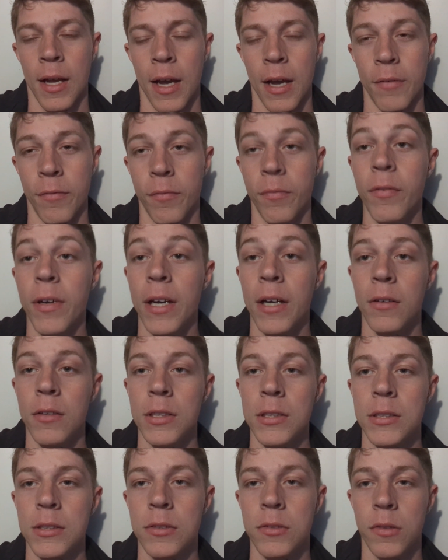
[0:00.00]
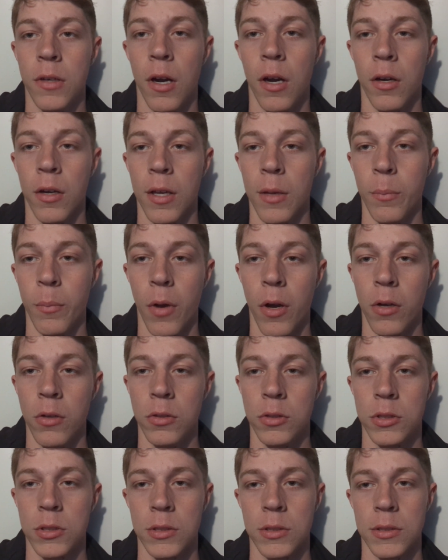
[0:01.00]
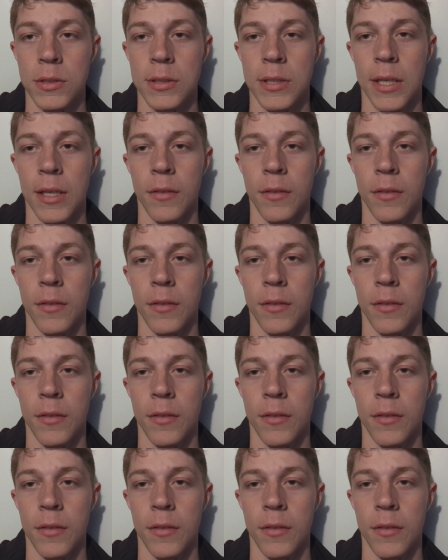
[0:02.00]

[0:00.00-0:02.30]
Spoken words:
have very strong emotions,